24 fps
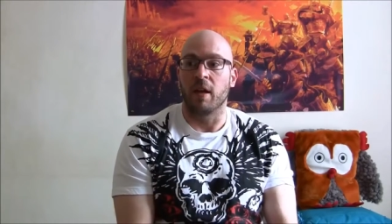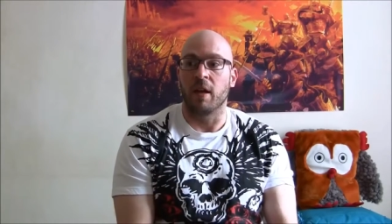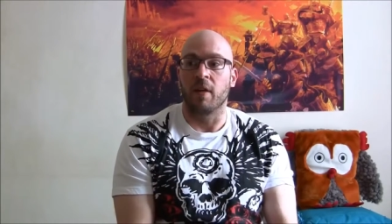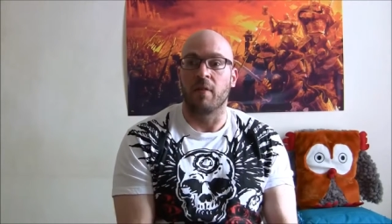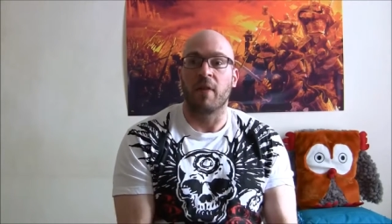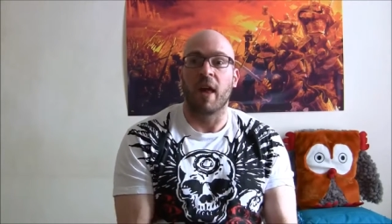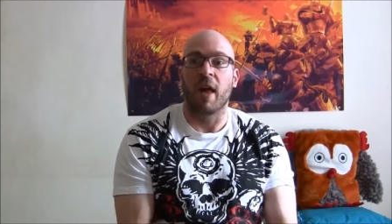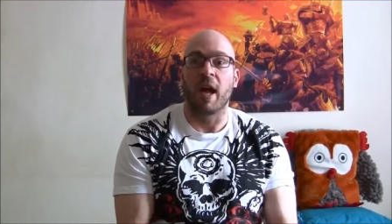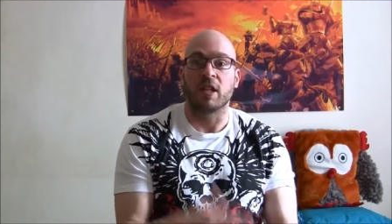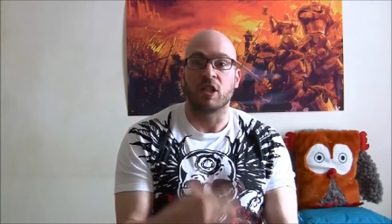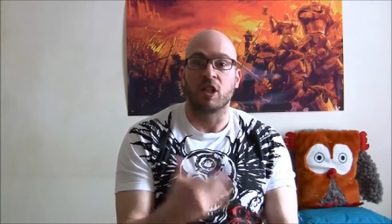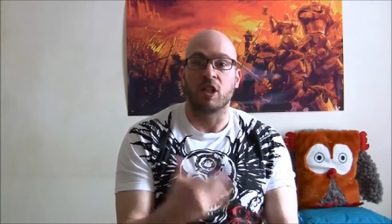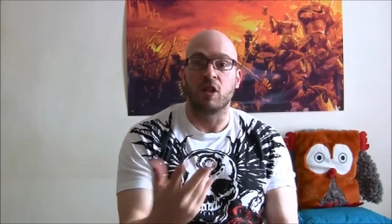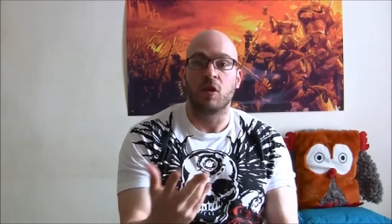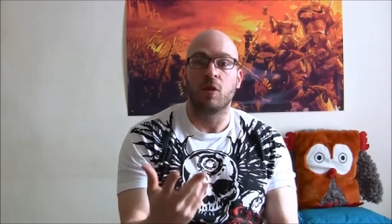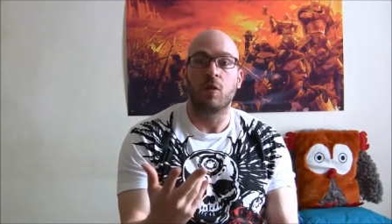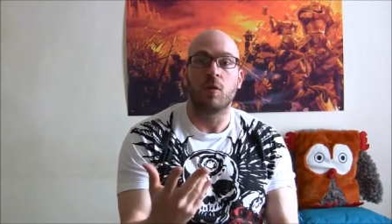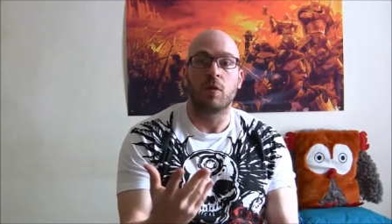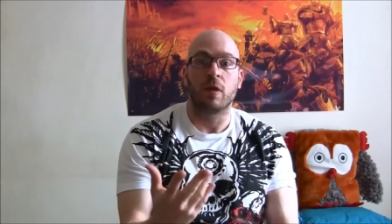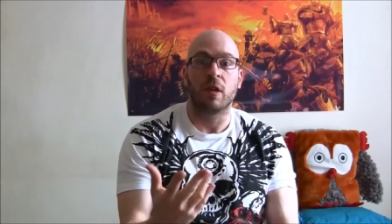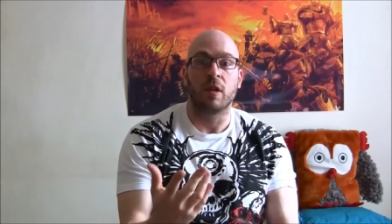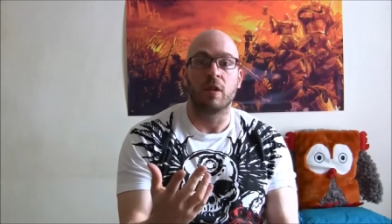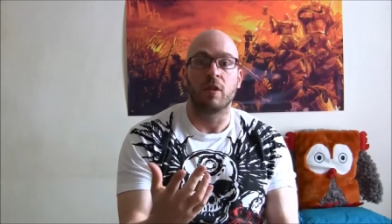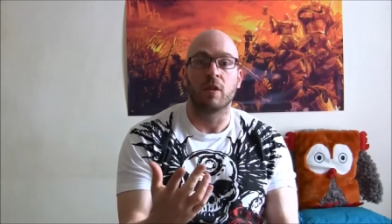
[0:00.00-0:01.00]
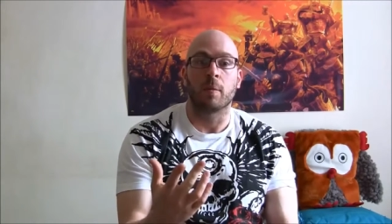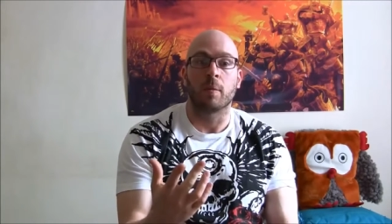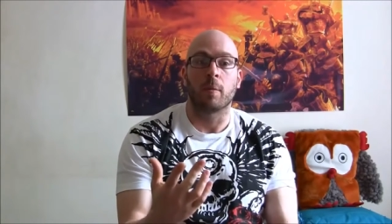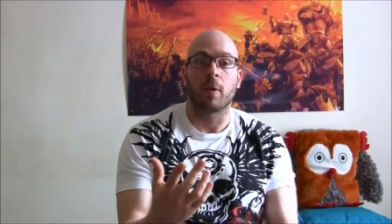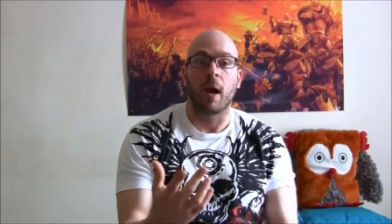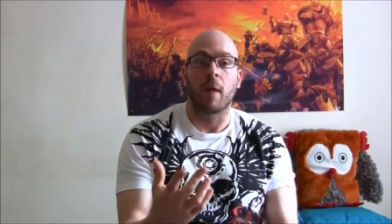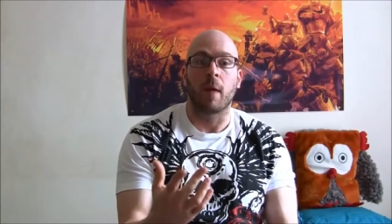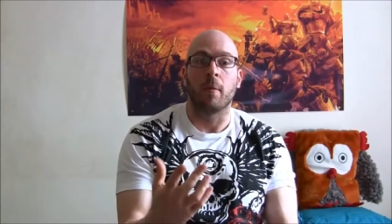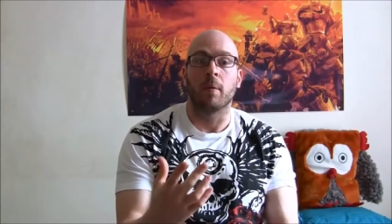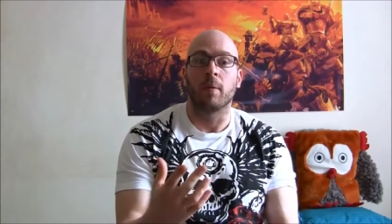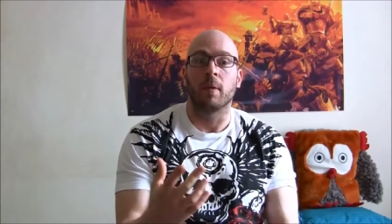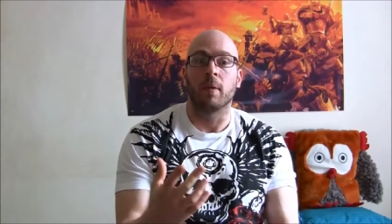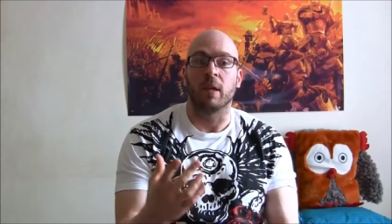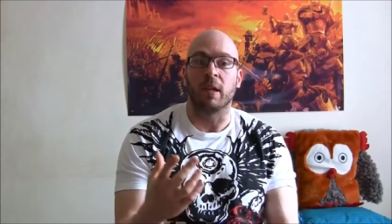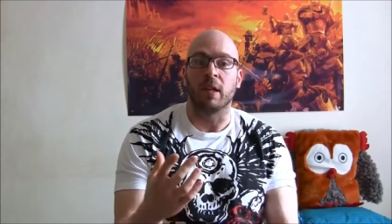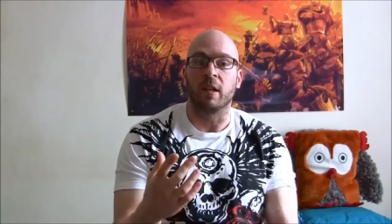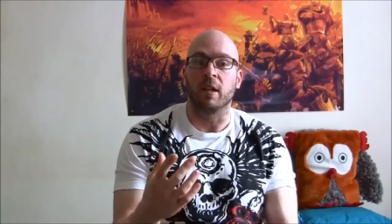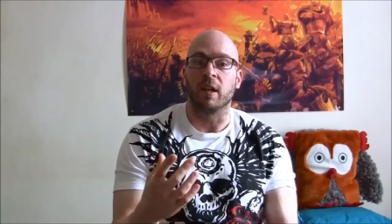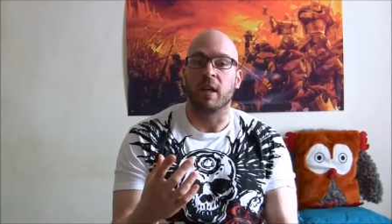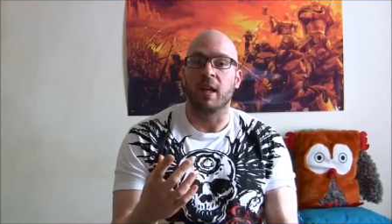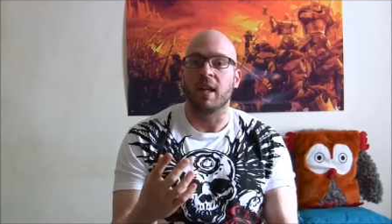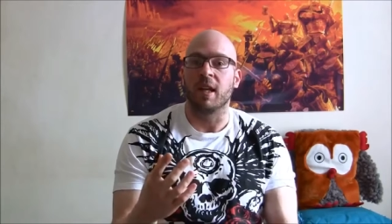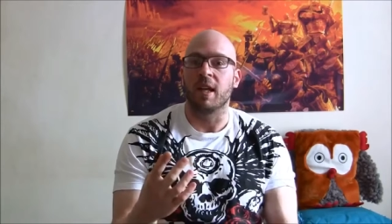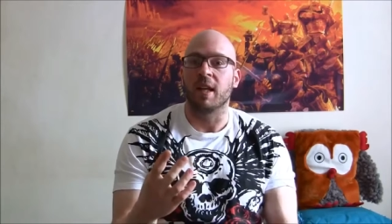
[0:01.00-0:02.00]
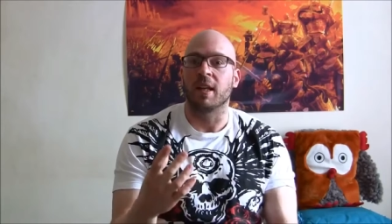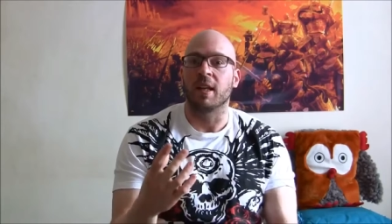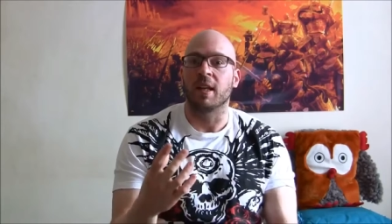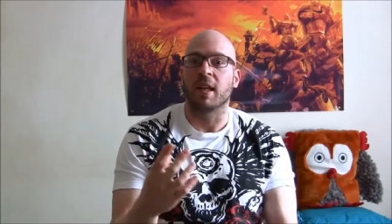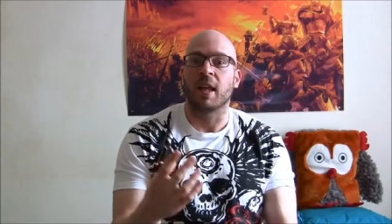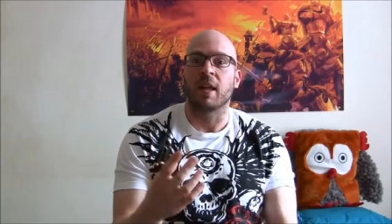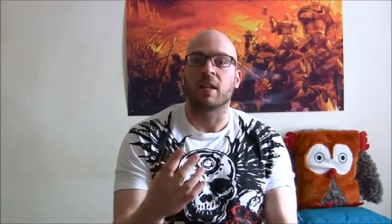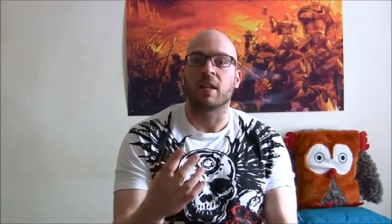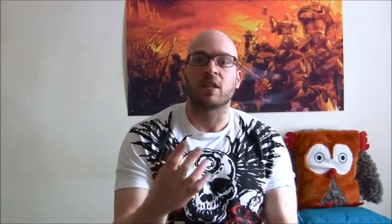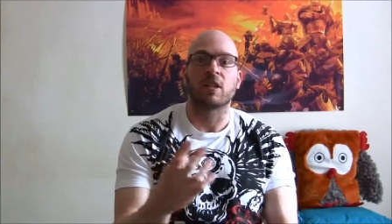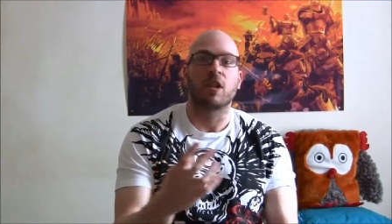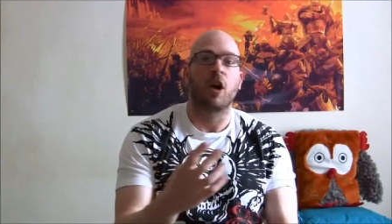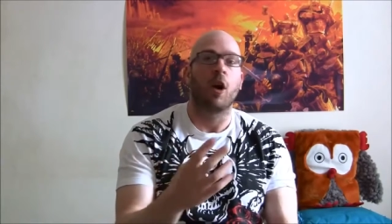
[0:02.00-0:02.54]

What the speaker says: and if that's you, then you're probably gonna eat less